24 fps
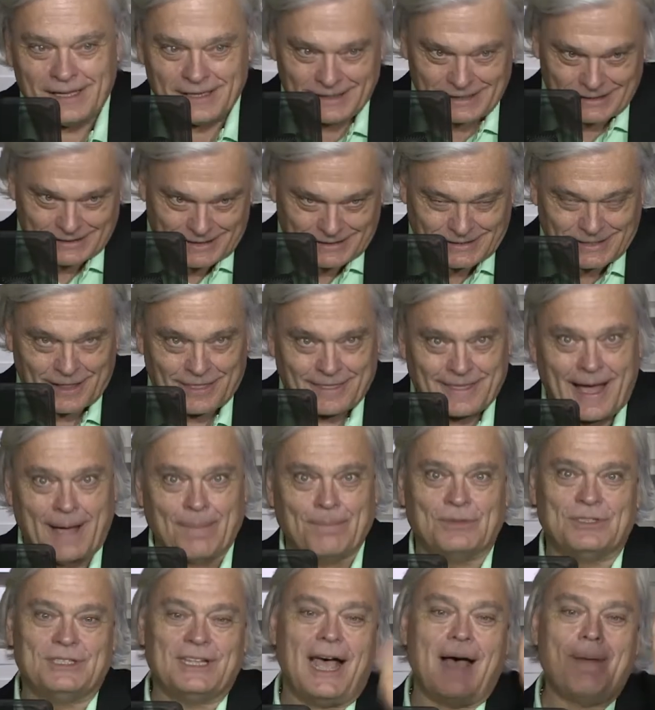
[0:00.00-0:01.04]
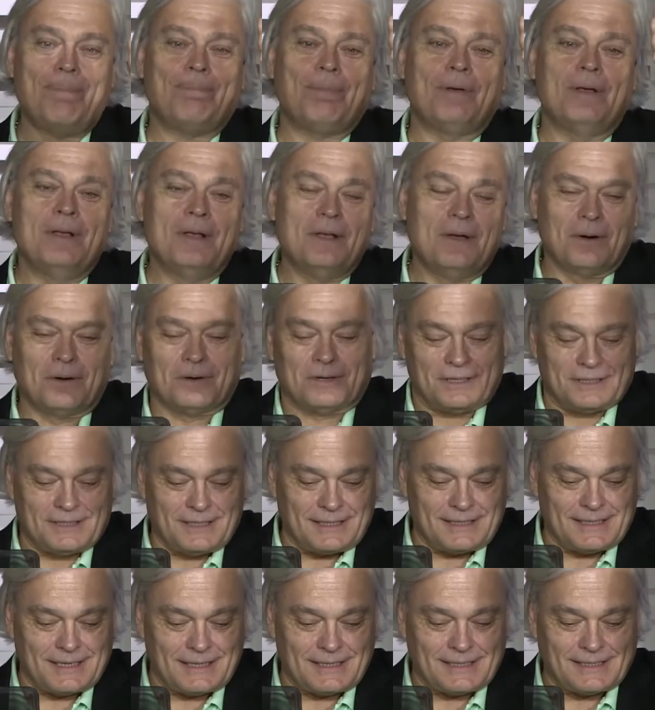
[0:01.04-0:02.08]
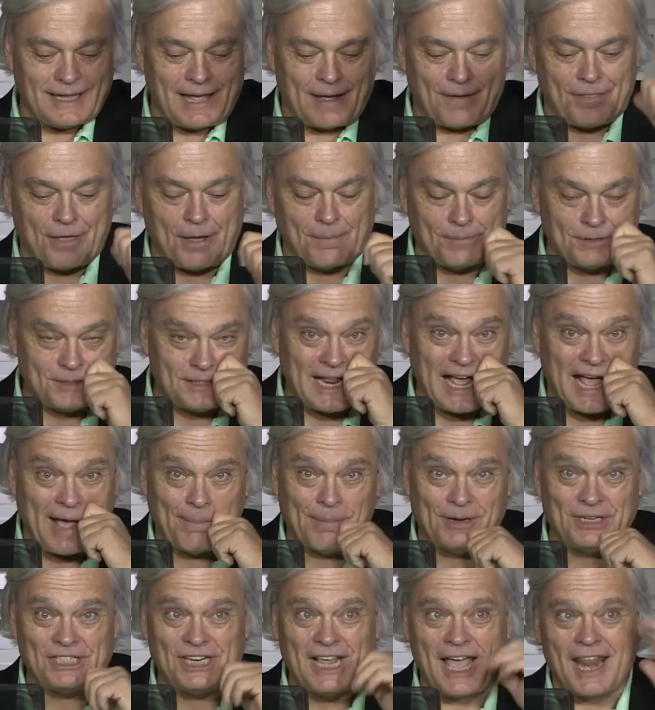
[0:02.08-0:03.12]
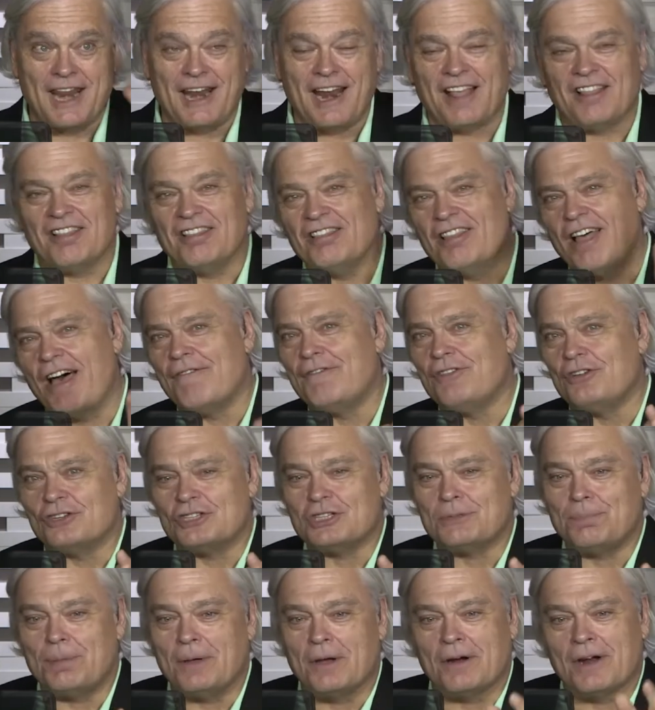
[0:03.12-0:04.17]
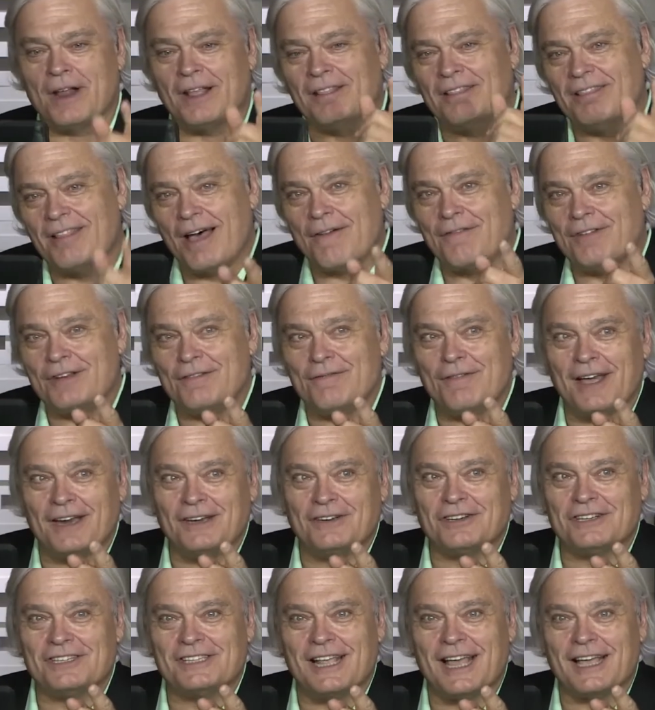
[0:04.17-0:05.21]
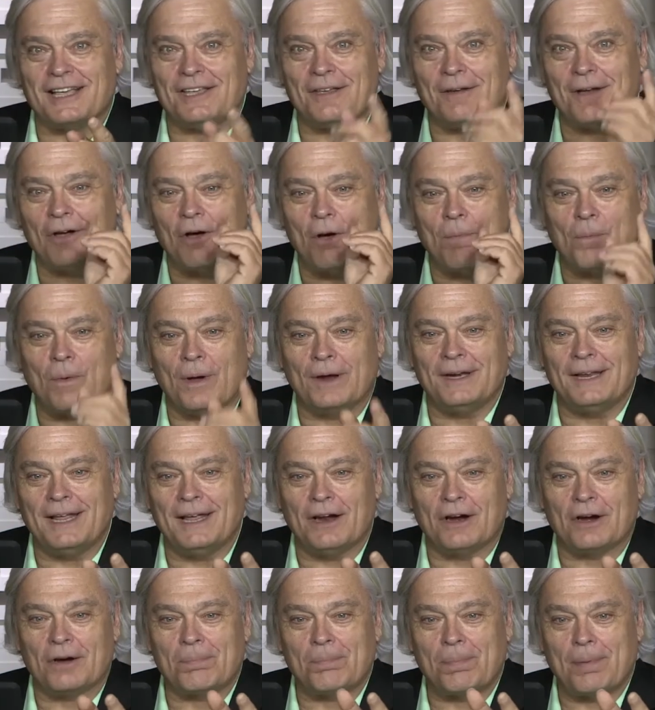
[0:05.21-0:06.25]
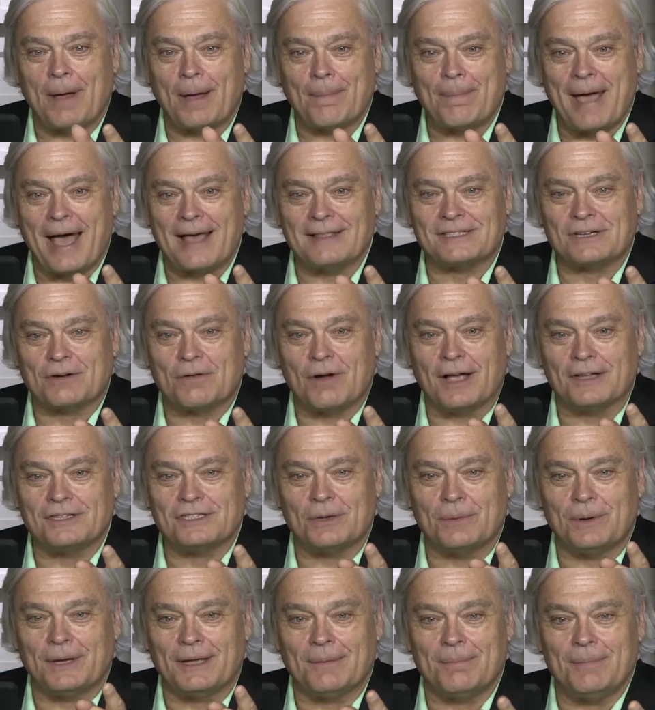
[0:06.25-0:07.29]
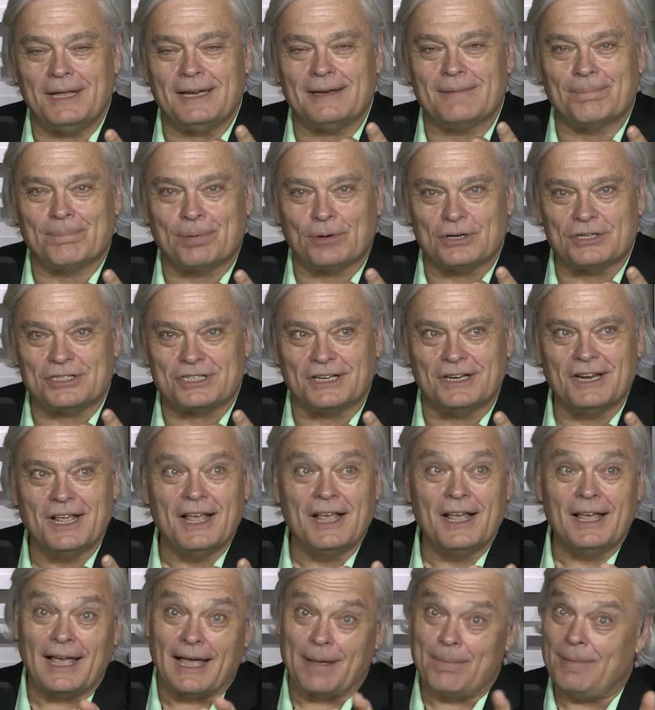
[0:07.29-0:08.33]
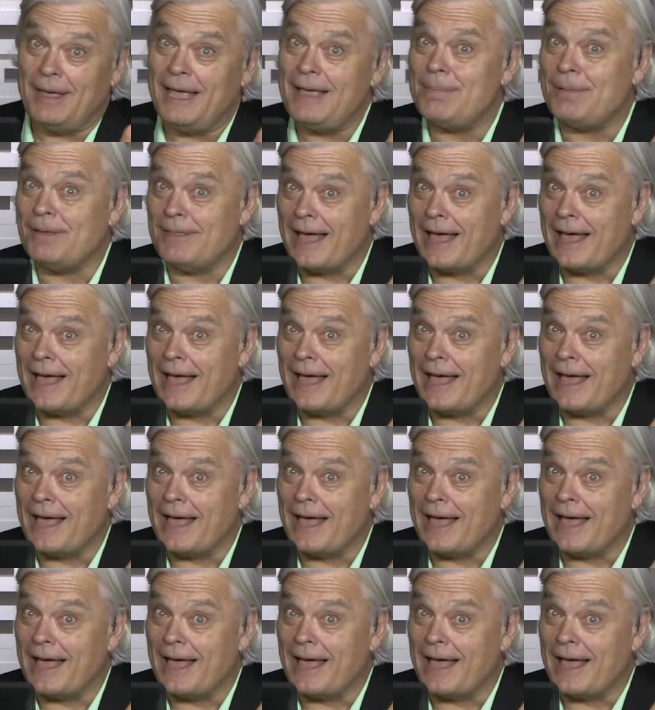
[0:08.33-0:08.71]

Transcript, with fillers: Is this a thumbs up or is this a th thumbs down? Miss Shannon, I love your spirit. I love inventors like you. I hope one day our paths cross so we can meet in person. And maybe